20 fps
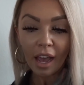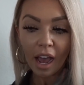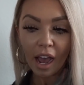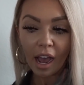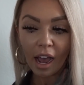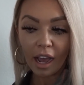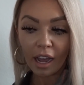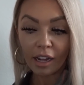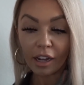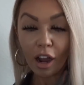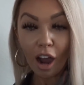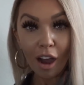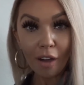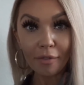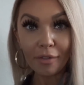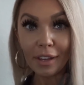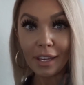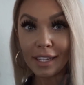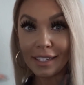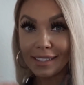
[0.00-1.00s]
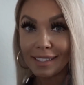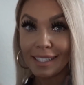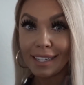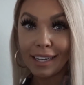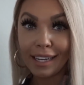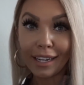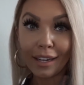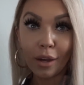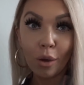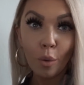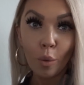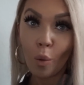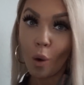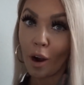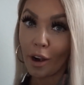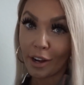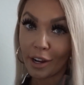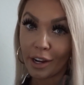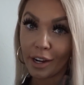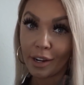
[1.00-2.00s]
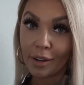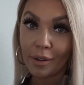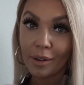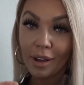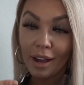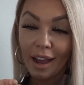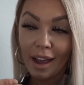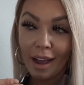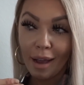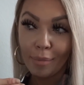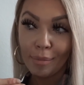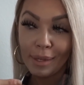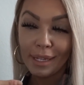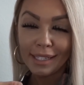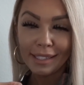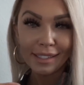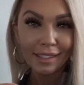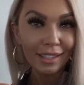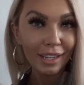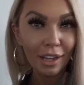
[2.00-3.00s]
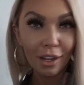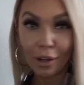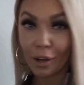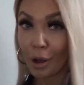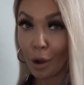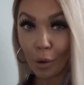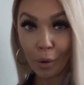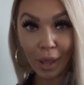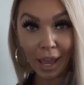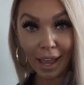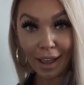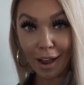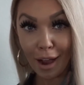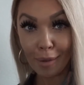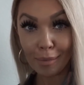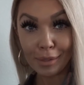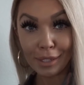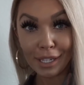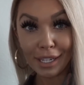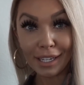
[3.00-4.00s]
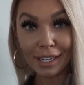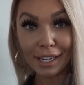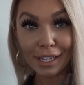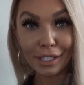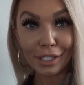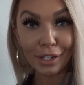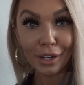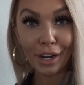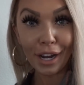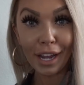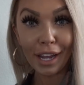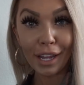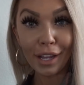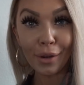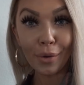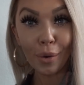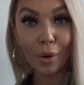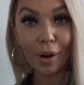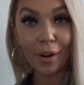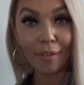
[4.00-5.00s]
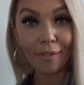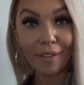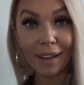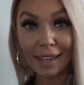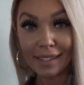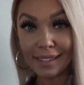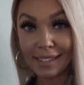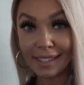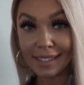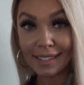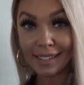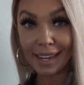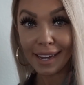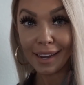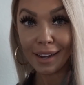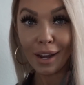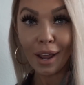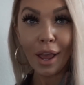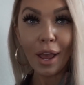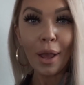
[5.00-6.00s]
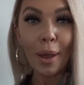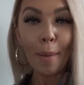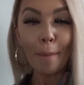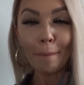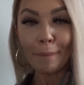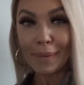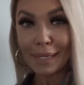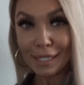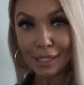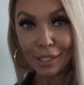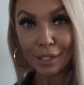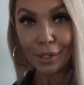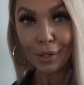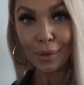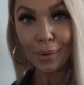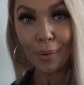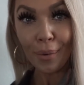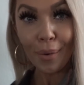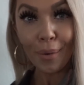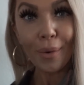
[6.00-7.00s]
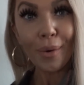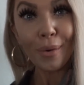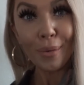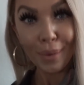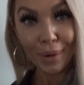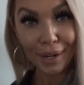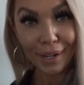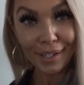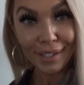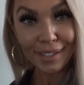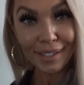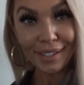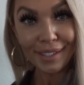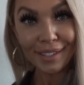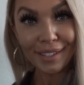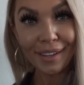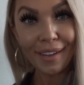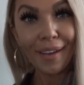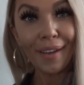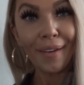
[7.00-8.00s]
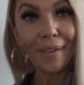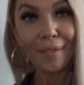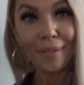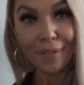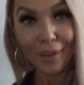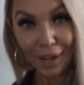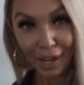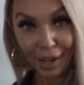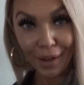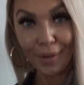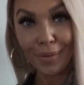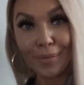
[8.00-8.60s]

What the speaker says: coffee, tea, water is an okay option during your fasted state, but do what works for you.